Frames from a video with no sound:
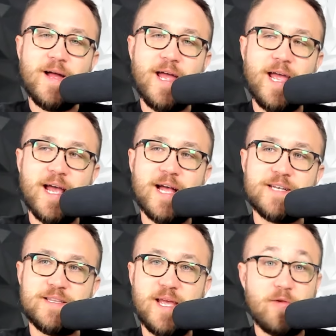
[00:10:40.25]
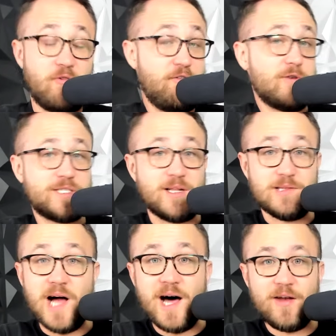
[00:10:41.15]
and they were focused a
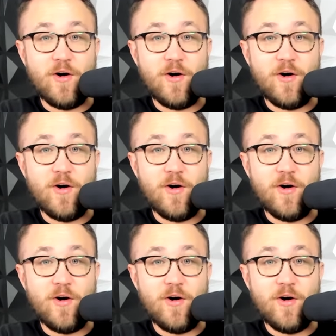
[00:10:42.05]
lot